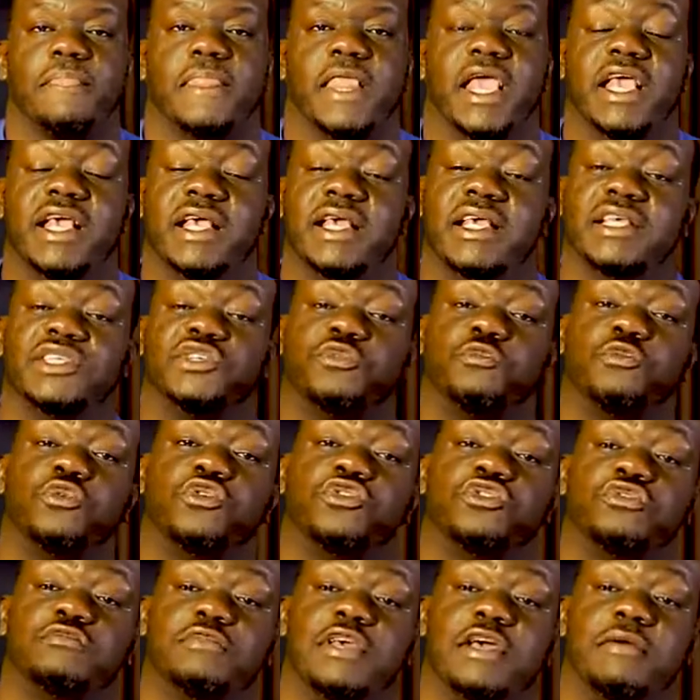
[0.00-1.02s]
He,
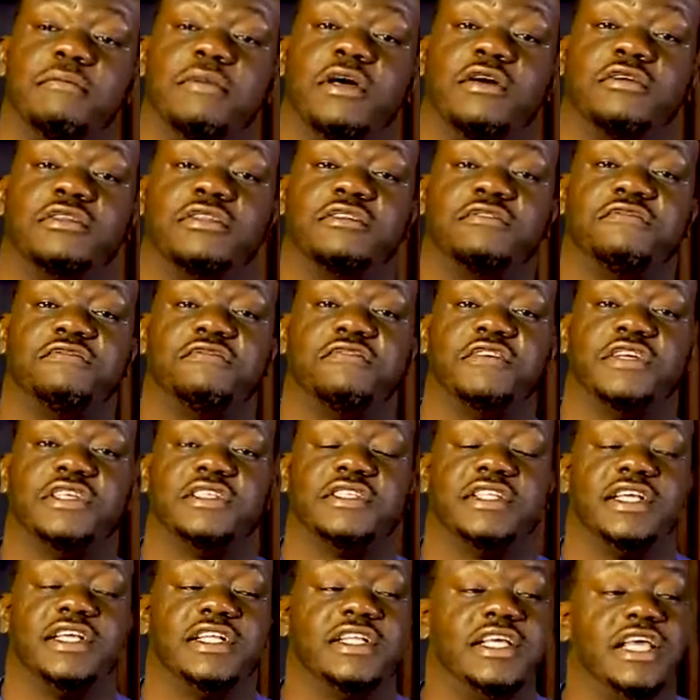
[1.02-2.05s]
spoke to me about it
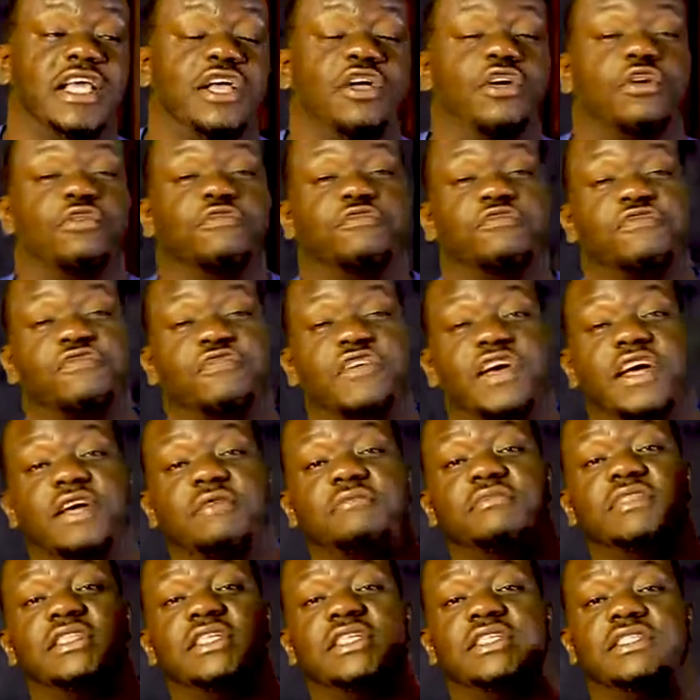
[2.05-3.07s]
first, then he
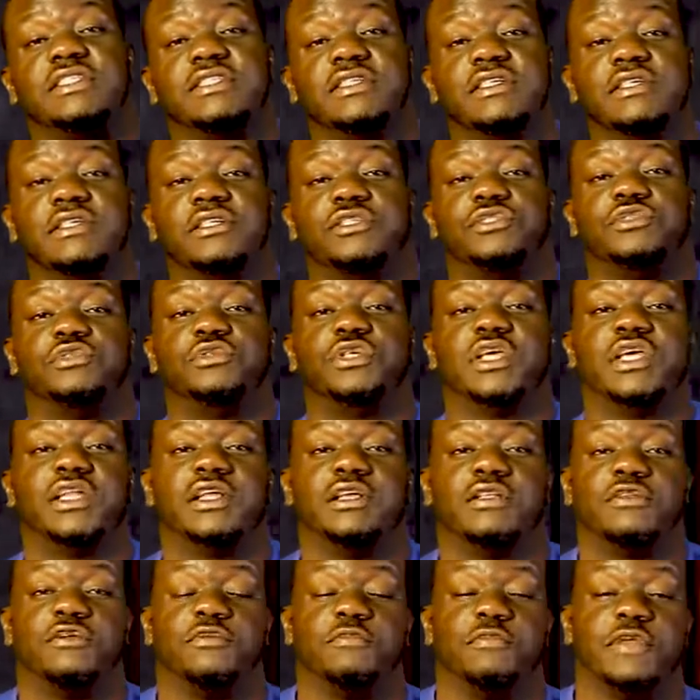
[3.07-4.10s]
confirmed it through
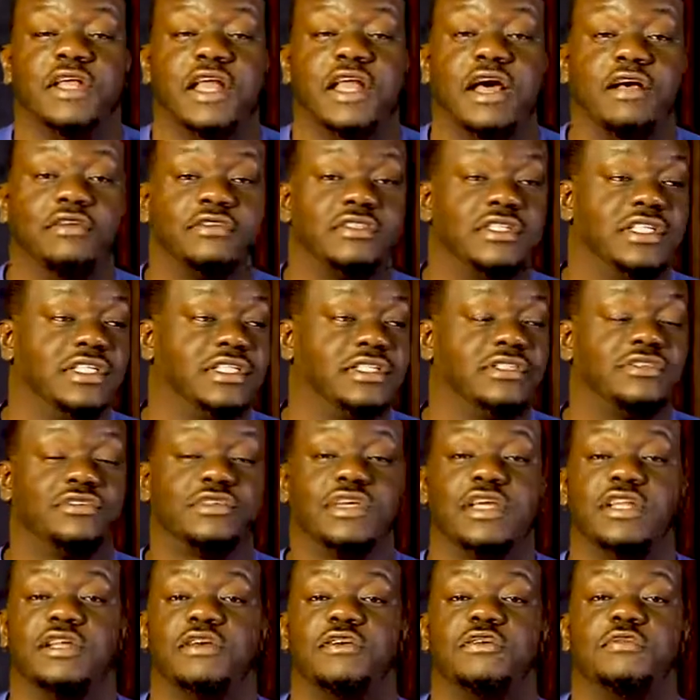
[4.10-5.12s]
Kenneth Copeland. I was listening to
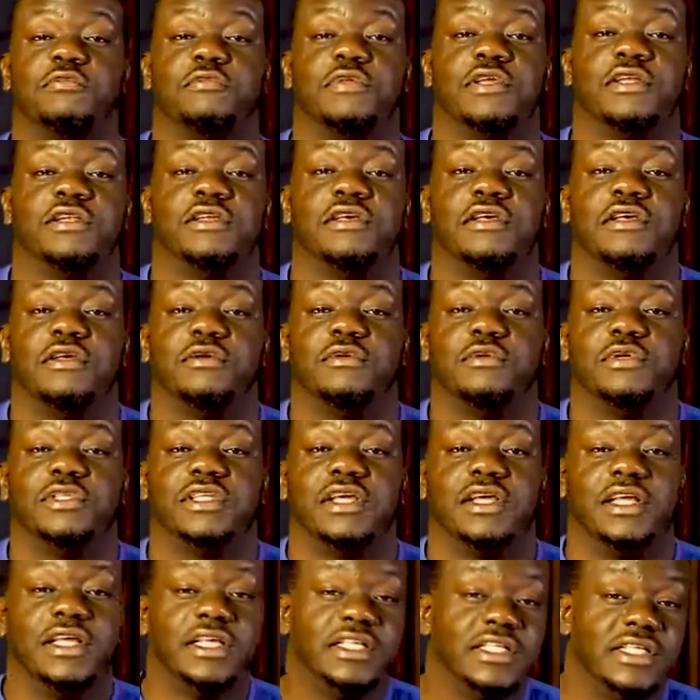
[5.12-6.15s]
Kenneth Copeland one
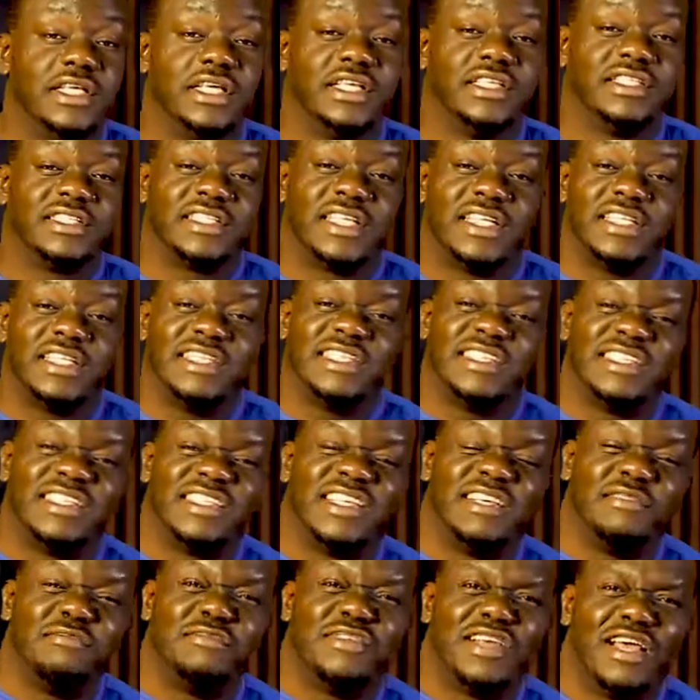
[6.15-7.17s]
time. He, he said the
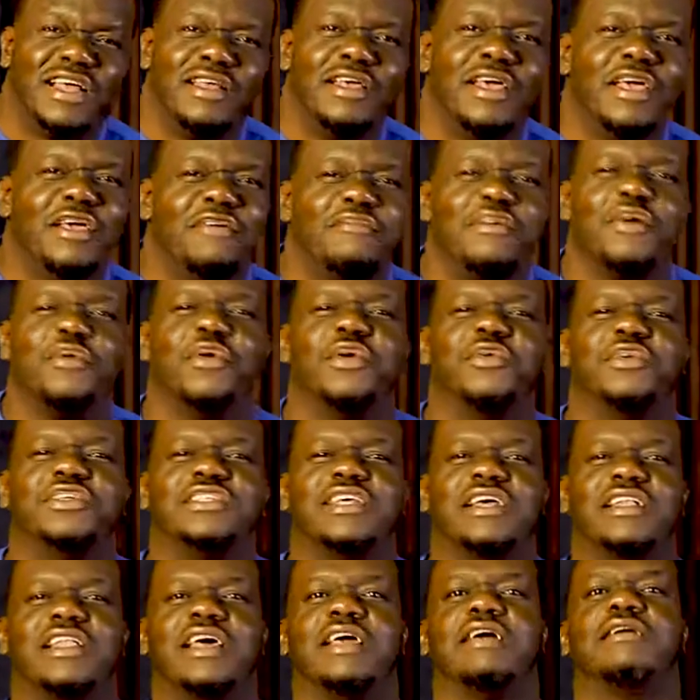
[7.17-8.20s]
same thing. If I was,
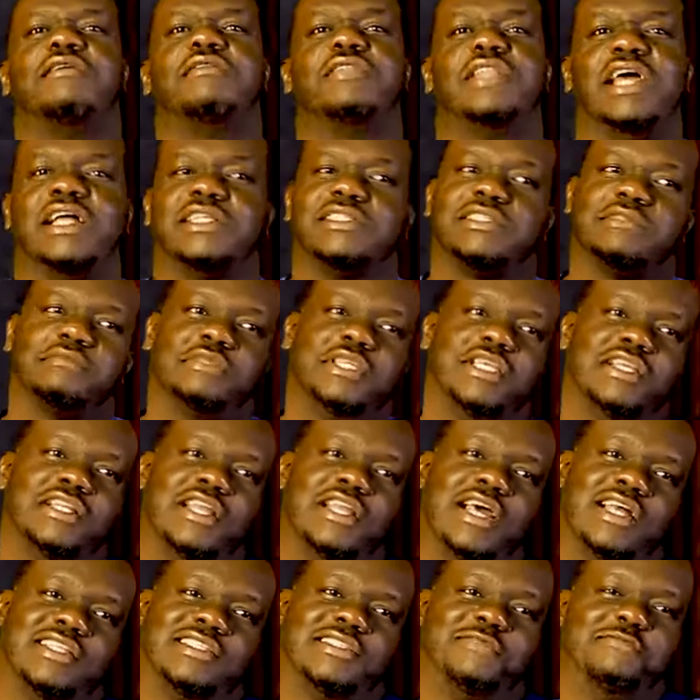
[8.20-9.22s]
I like, oh, that's me,
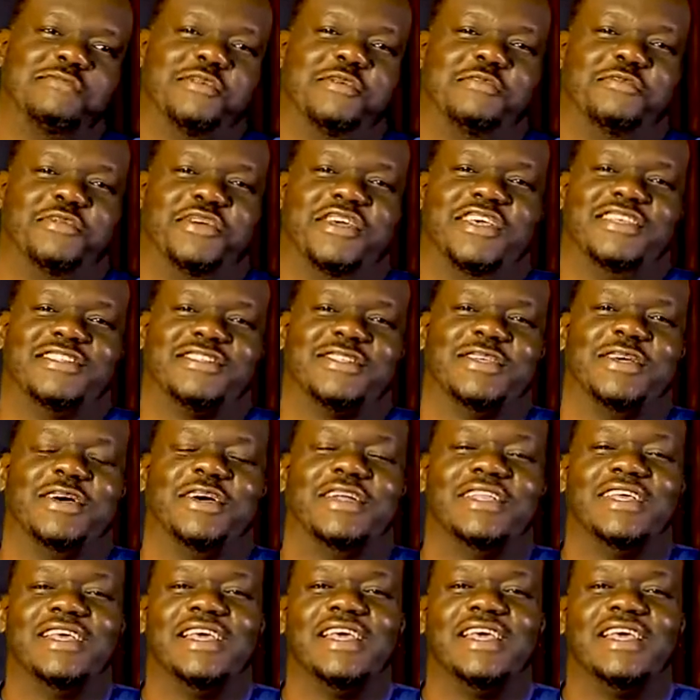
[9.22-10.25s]
that's me, praise
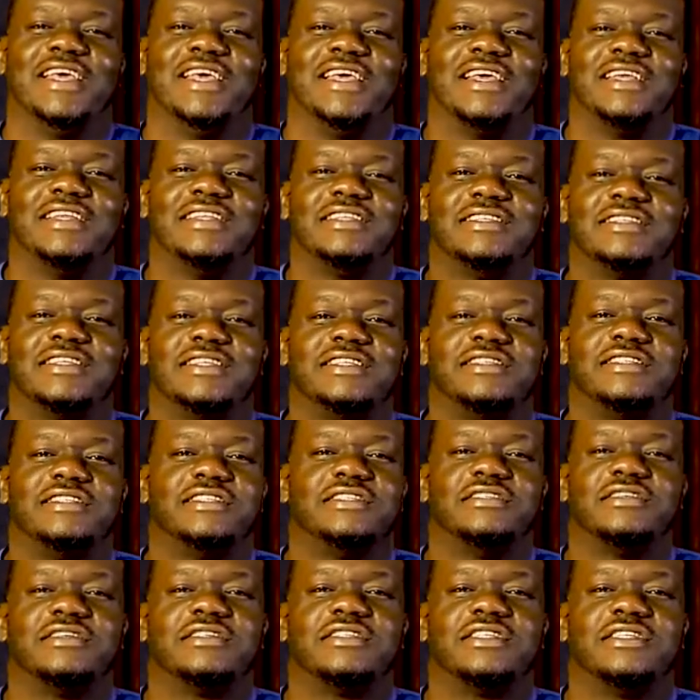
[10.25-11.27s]
God. And he said,
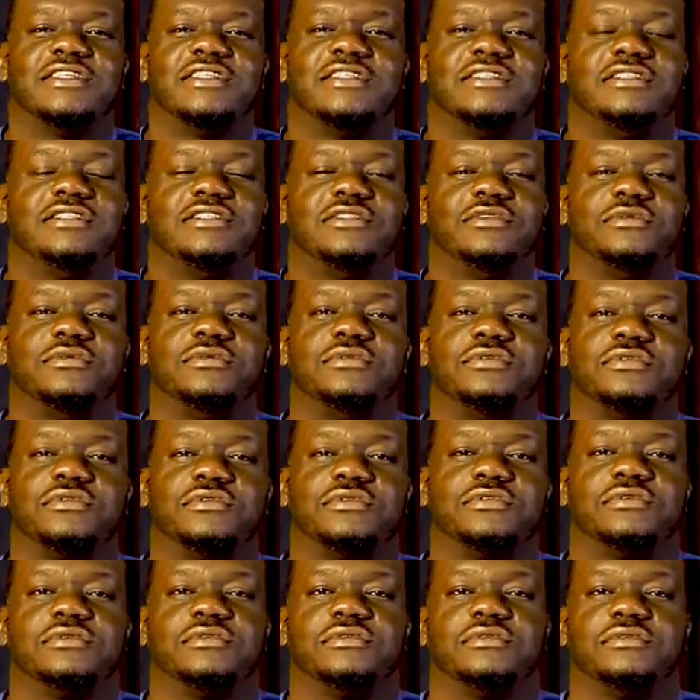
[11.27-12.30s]
Jesus said,
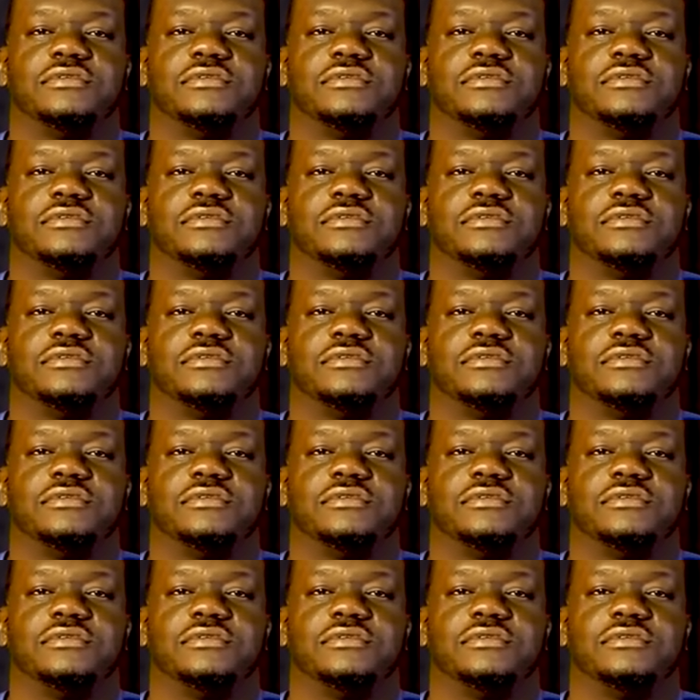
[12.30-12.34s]
don't.